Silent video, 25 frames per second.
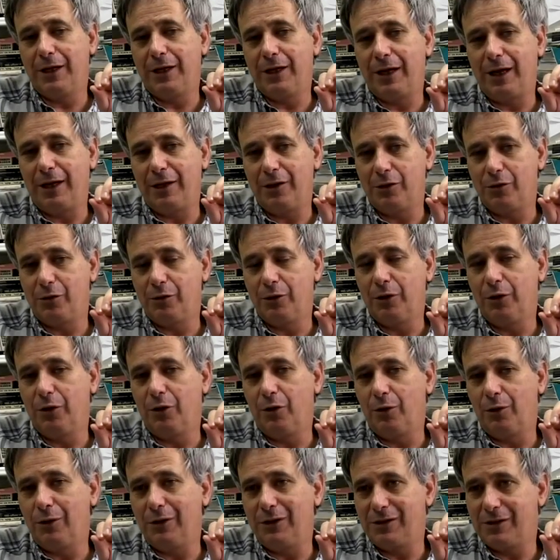a country
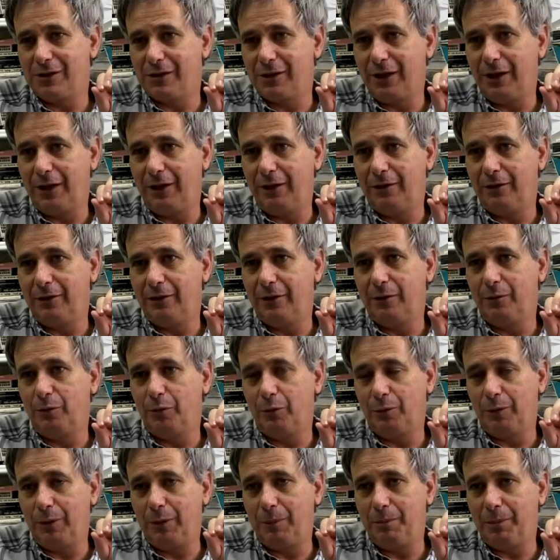or a state that
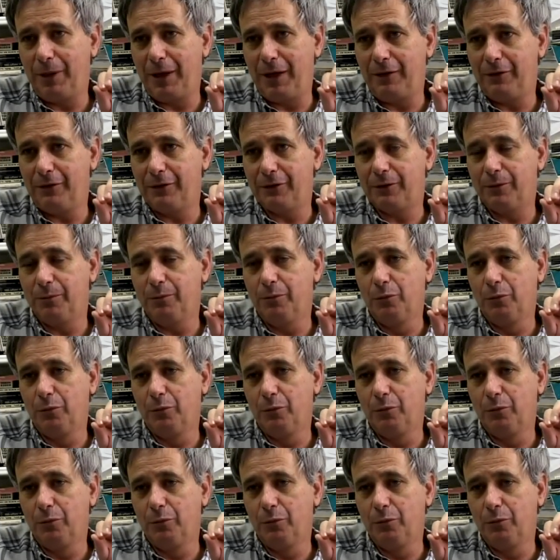will be based